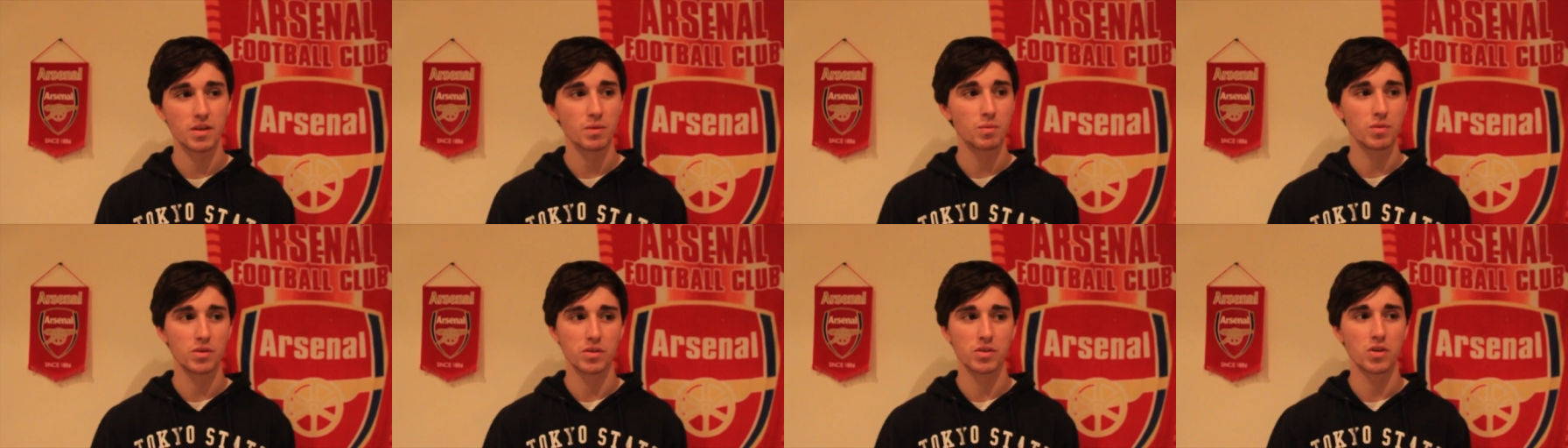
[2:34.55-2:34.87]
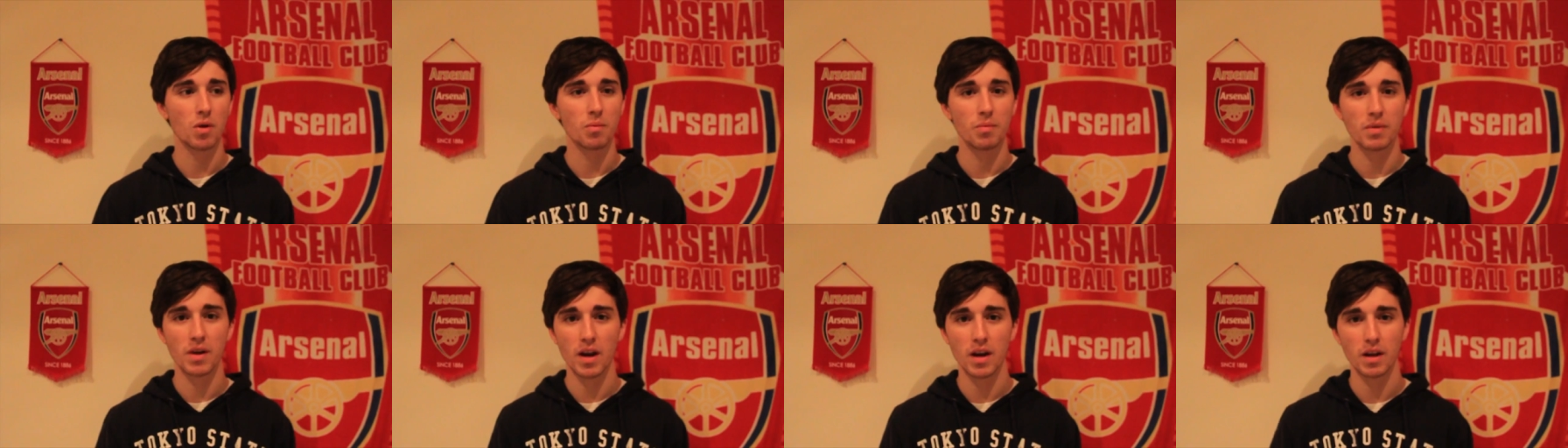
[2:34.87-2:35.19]
and we're
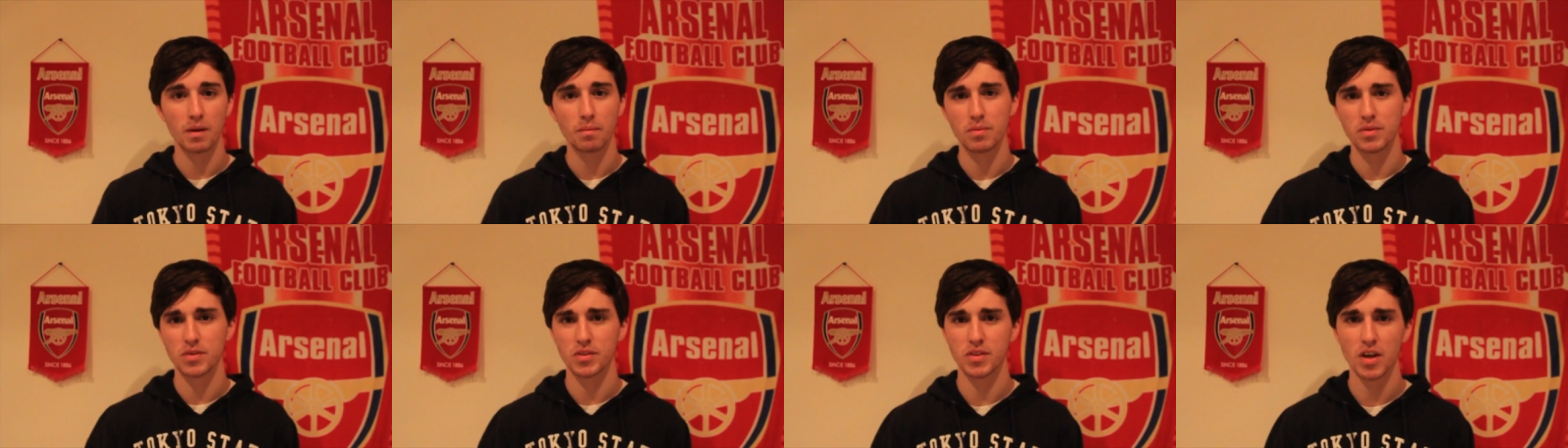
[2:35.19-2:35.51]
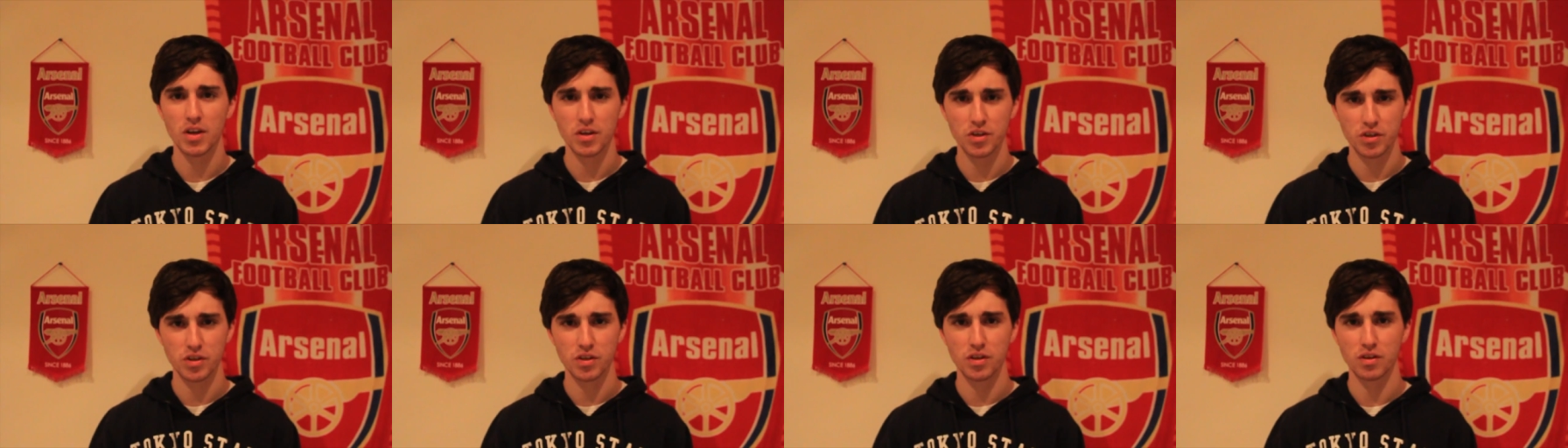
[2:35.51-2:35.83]
dominating
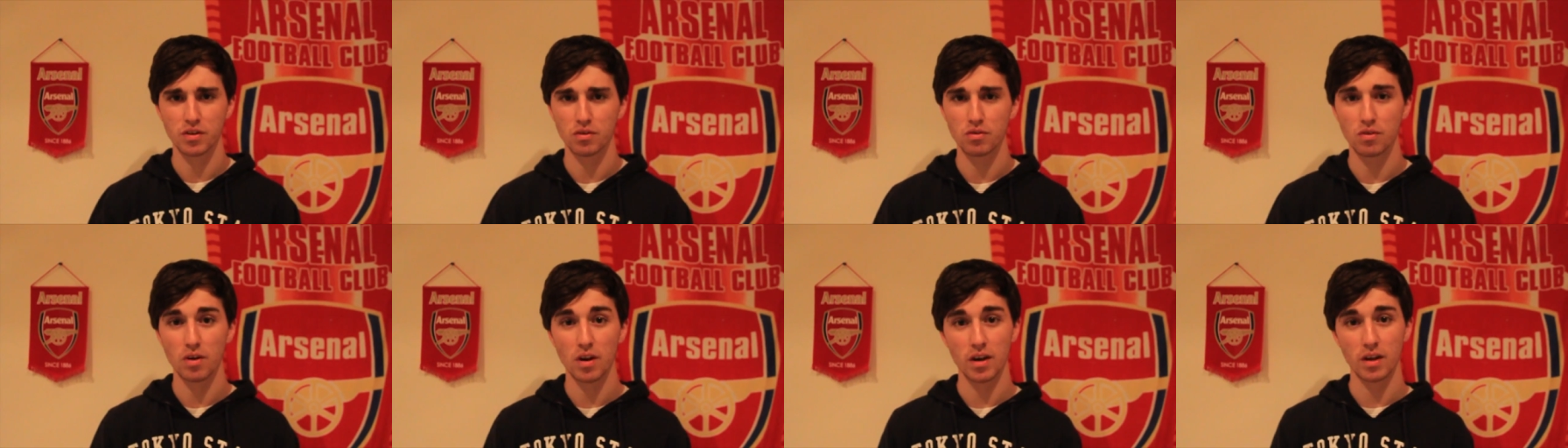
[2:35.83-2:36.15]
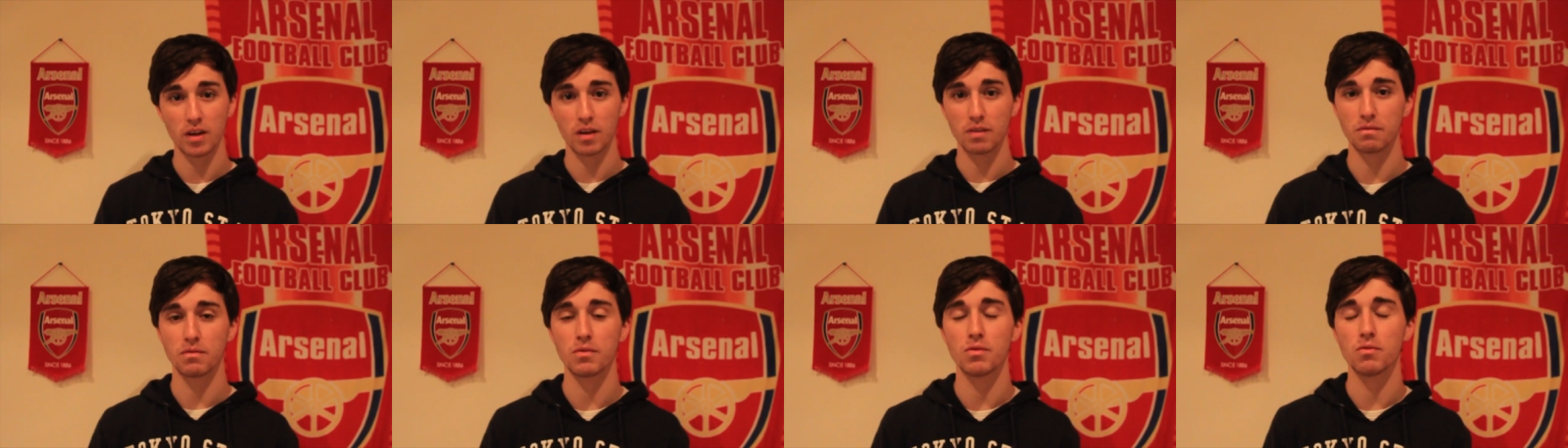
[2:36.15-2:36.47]
possession and
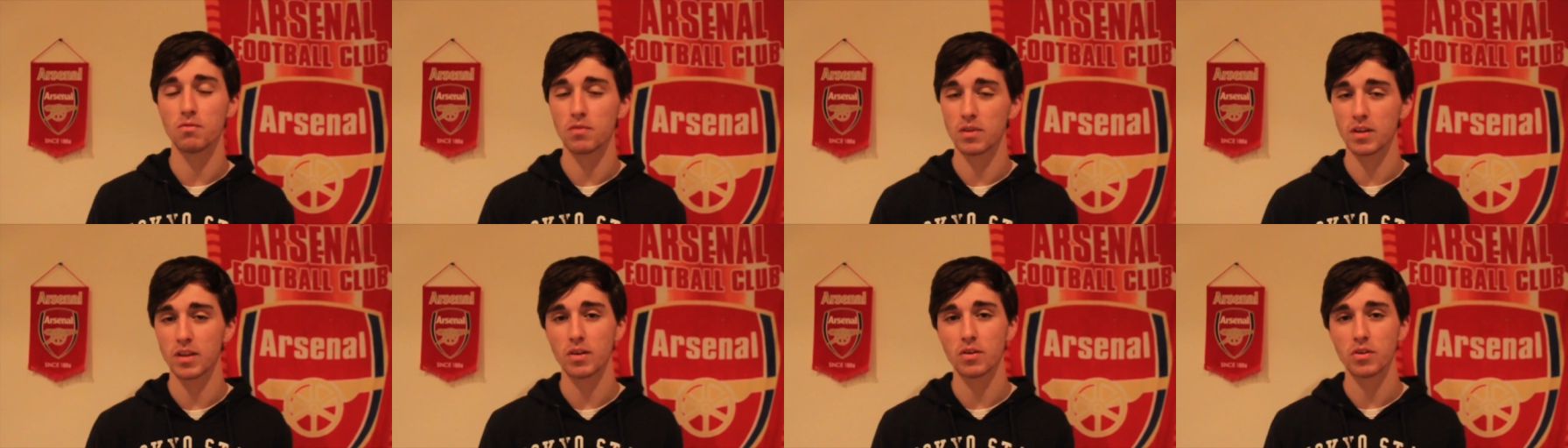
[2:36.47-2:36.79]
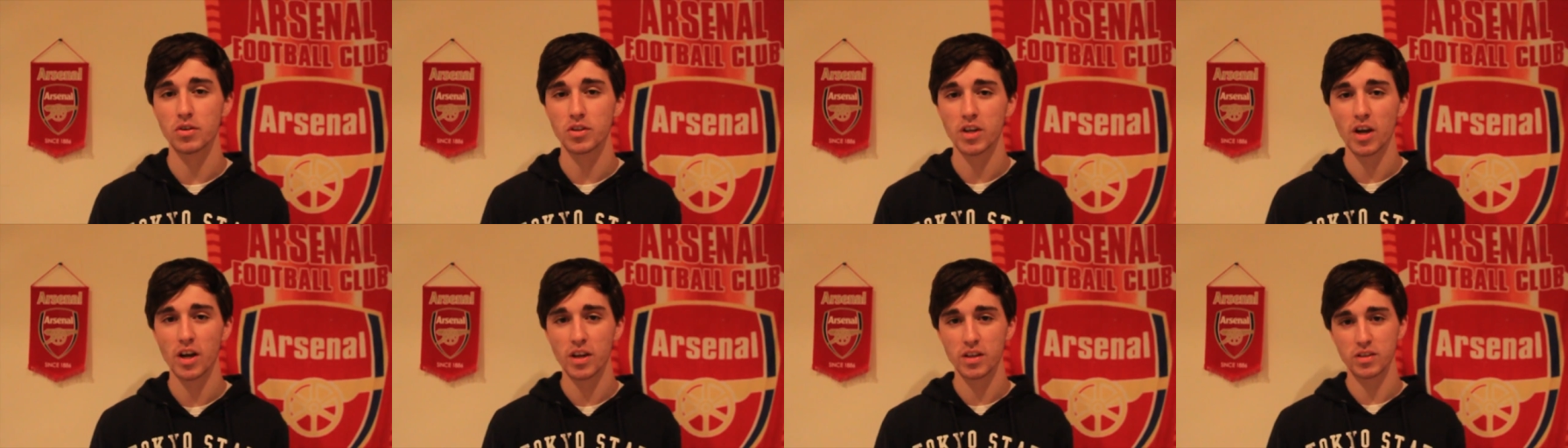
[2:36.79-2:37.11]
creating a few really
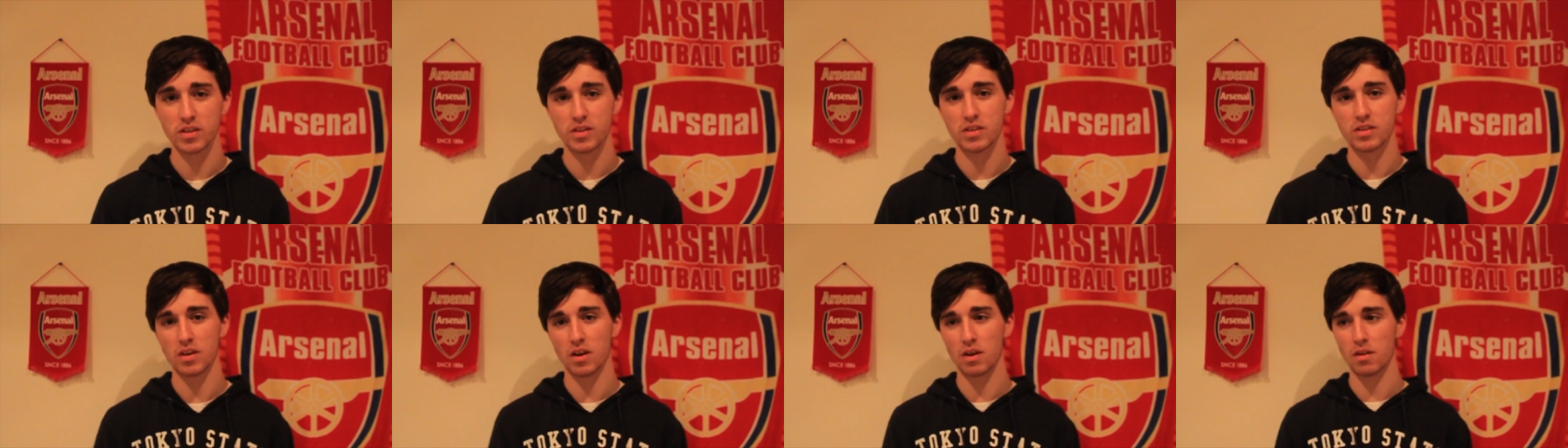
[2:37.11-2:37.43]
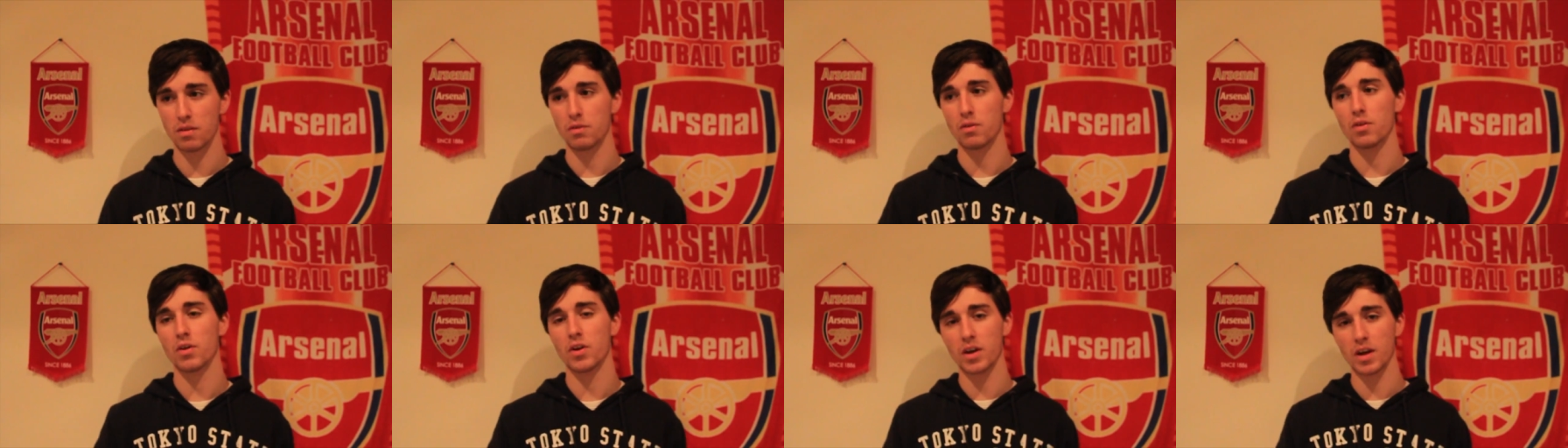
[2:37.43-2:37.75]
good chances, and I
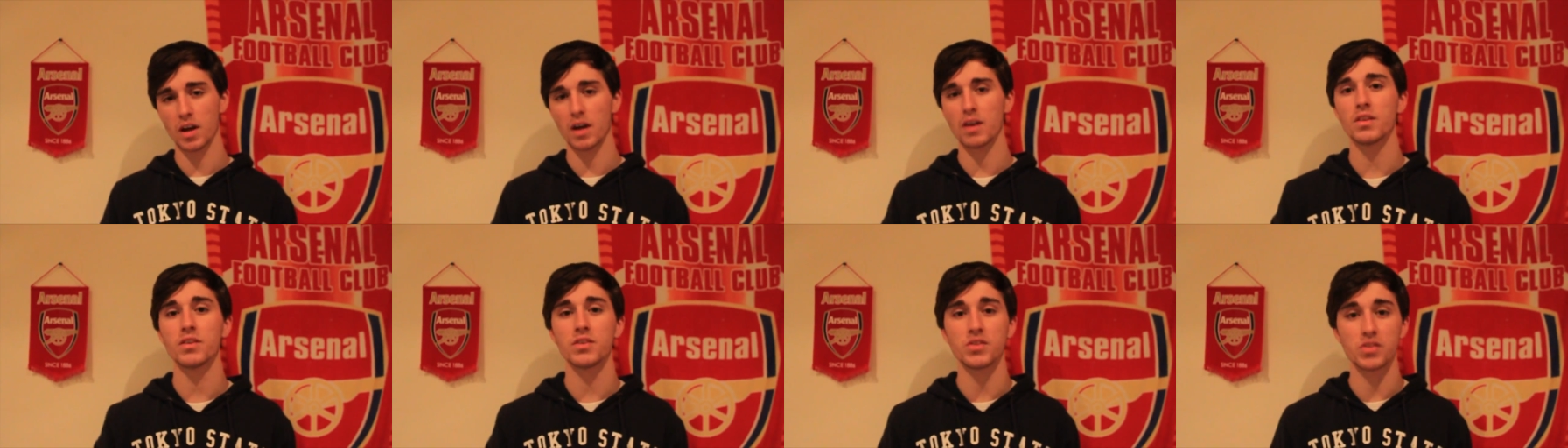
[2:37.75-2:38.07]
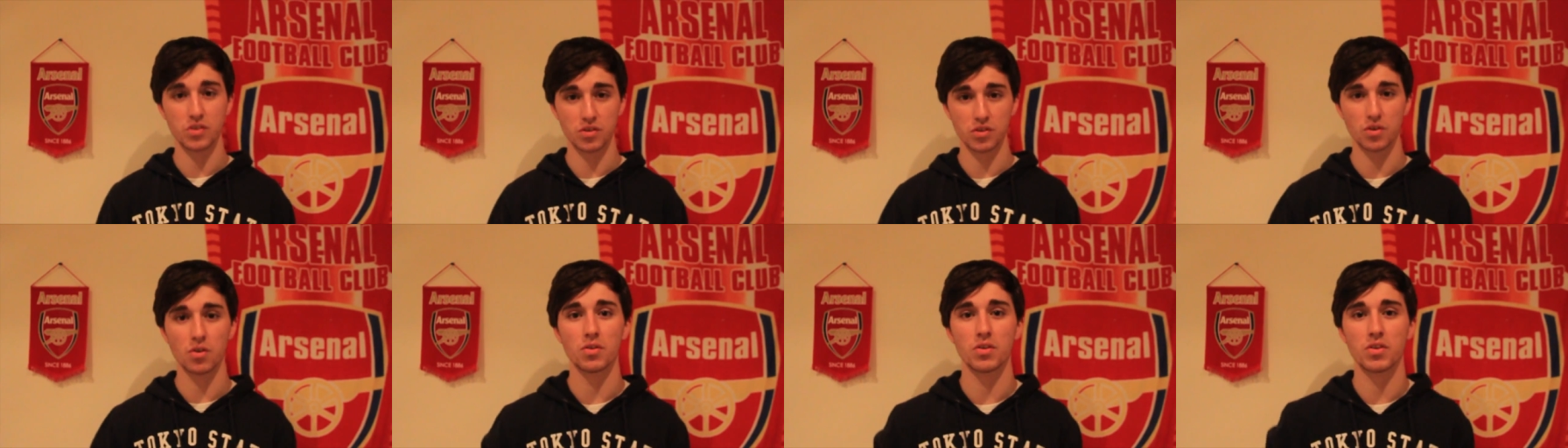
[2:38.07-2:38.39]
thought, okay, this
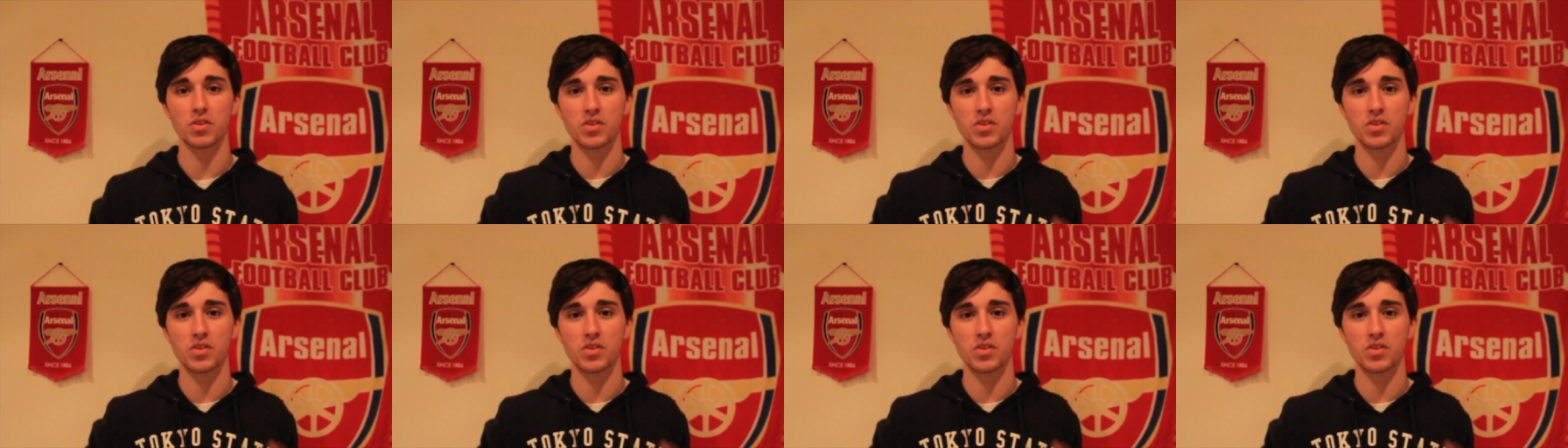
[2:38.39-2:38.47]
is good.